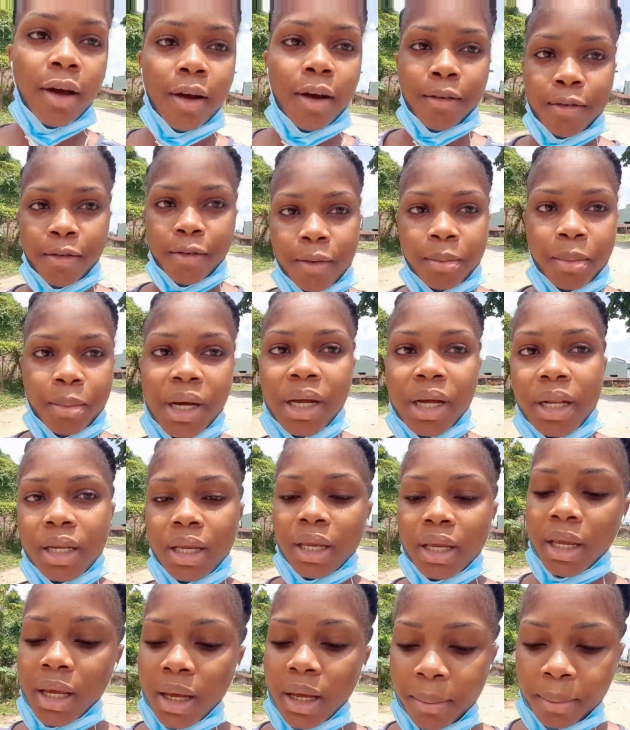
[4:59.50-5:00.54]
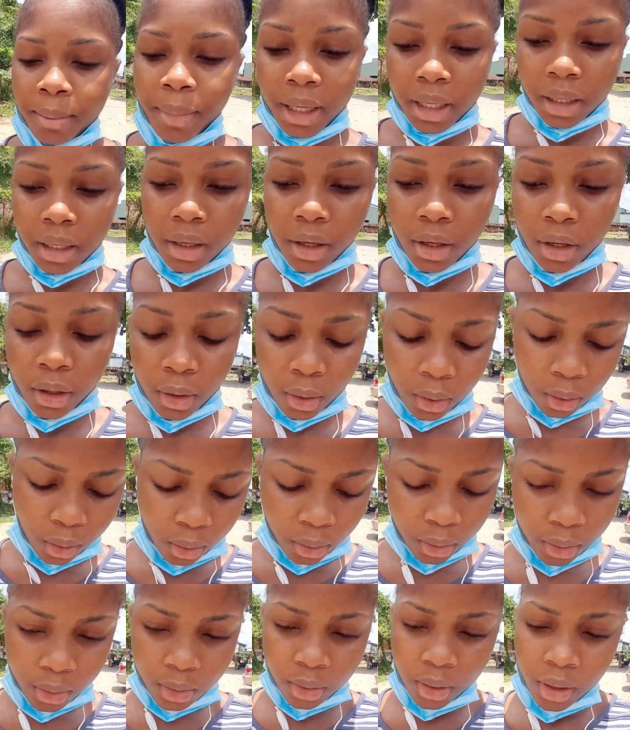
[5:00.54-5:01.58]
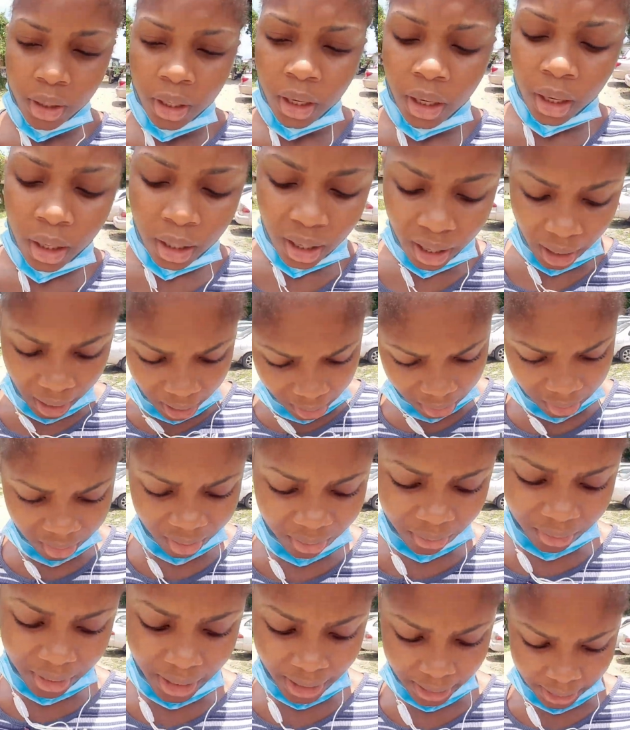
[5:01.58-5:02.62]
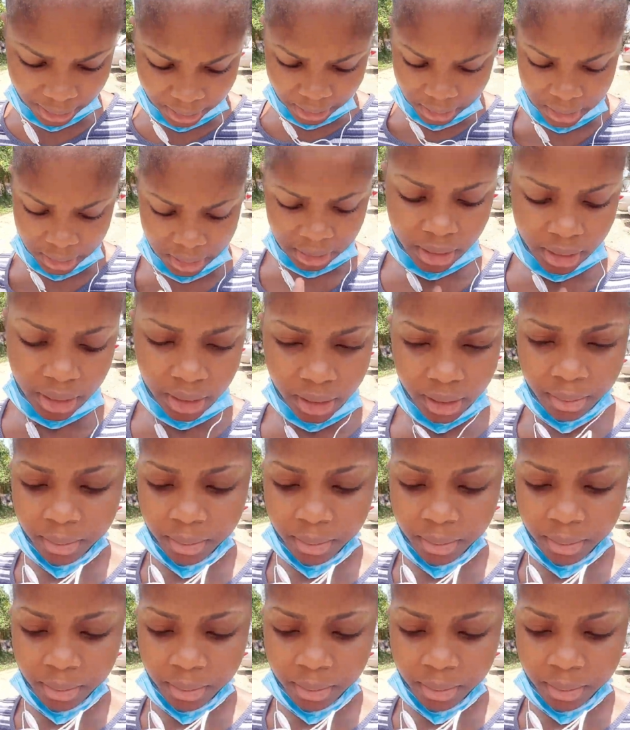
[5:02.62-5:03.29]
for money and pedicure. I don't know if you guys can hear